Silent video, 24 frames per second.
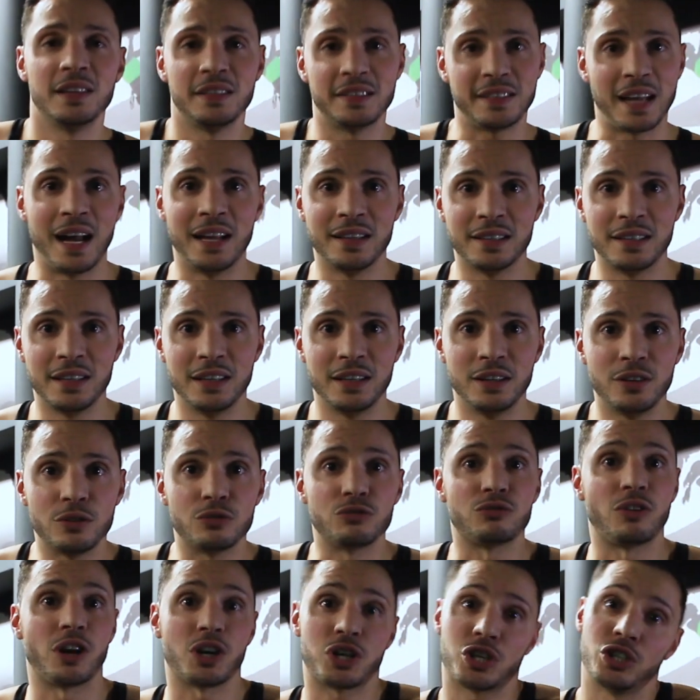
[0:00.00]

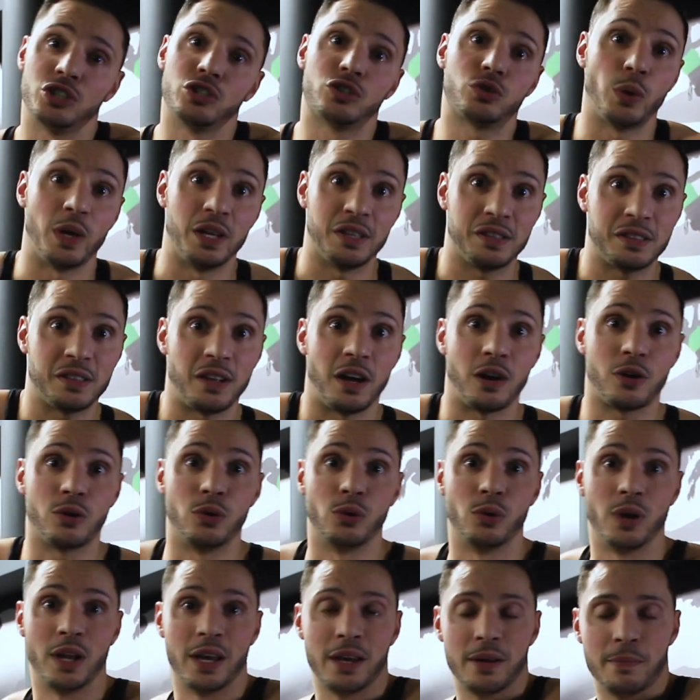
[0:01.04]
standing Russian twists, I
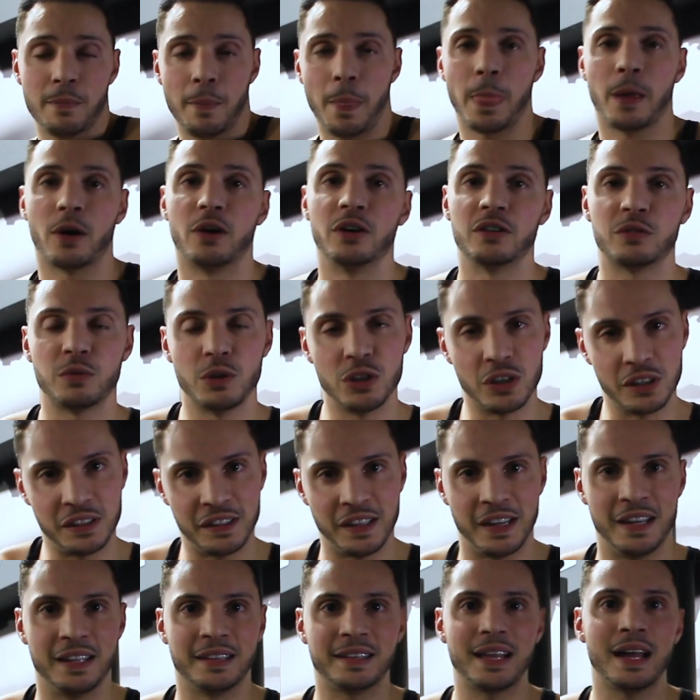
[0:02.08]
call it, because when you're
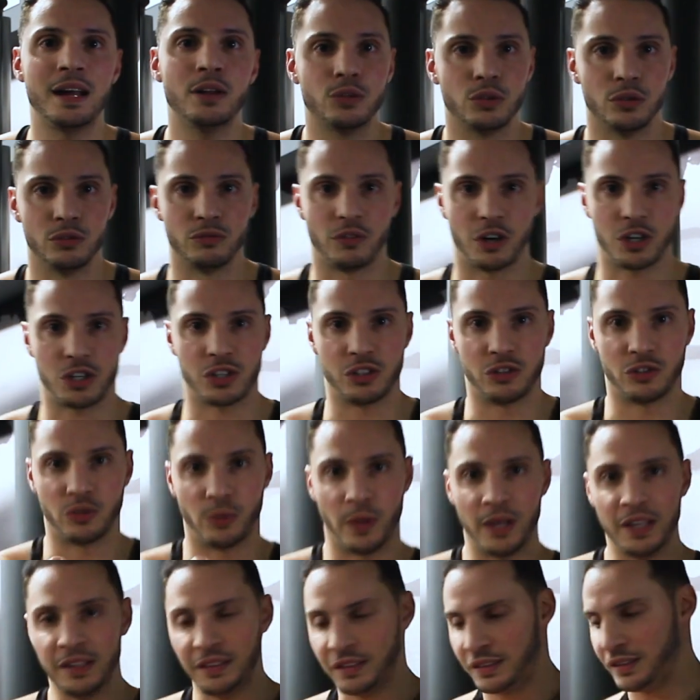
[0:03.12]
sitting down doing Russian
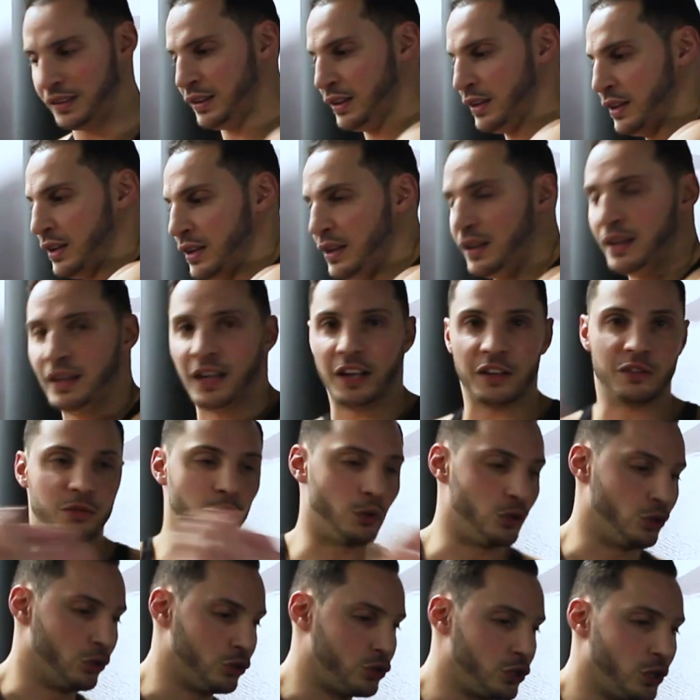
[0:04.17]
twists, that's
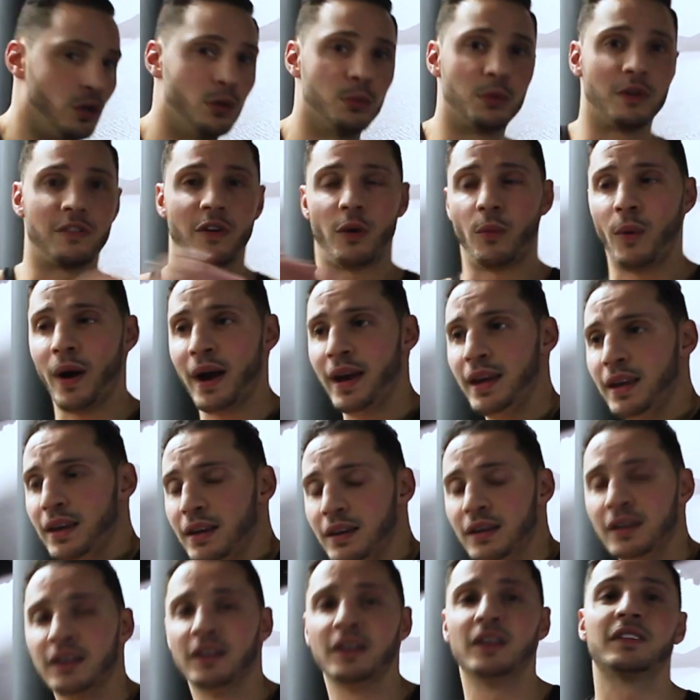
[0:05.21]
what you're doing with a
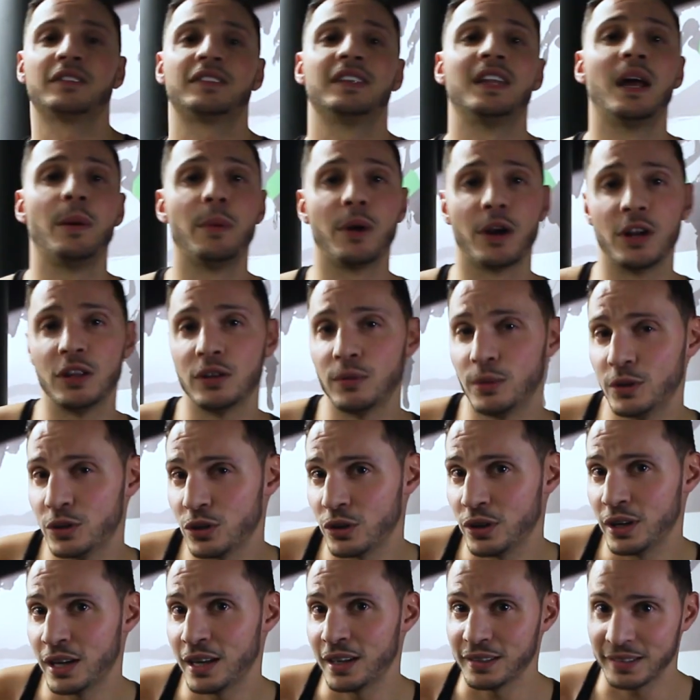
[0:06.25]
weight. So now we're going to be
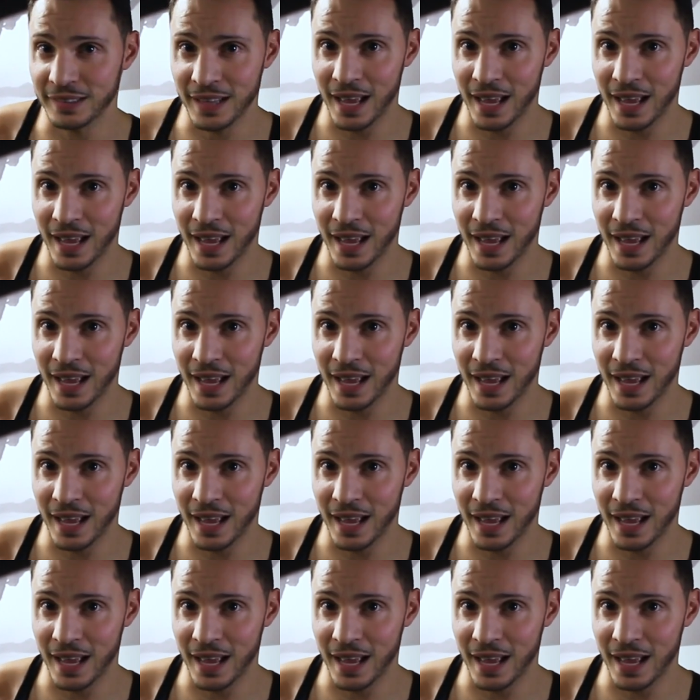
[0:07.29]
doing it